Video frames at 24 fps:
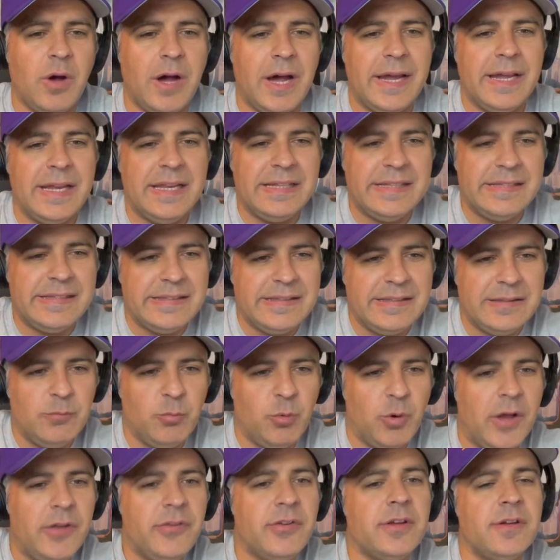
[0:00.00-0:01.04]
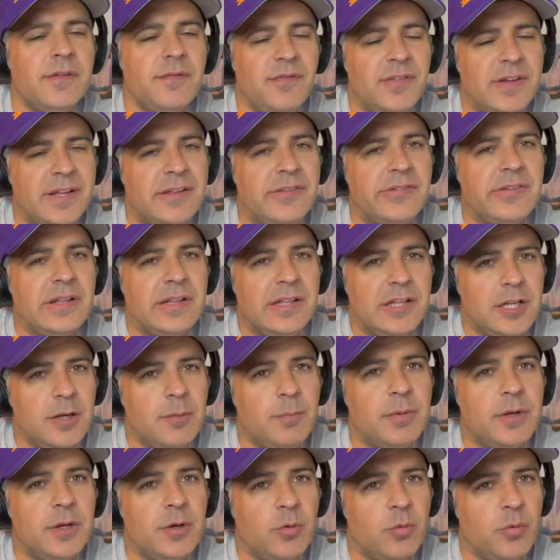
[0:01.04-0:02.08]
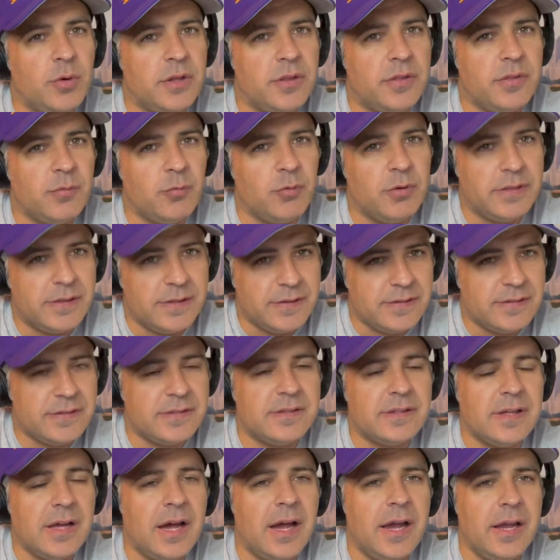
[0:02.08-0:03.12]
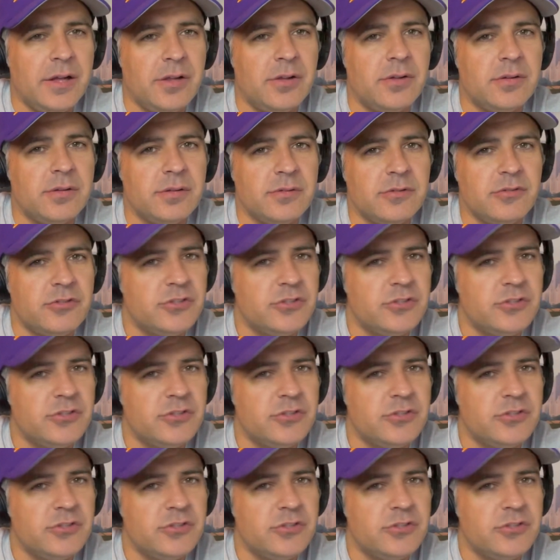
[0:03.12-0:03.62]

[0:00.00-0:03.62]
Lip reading: I was convinced a little bit with the style,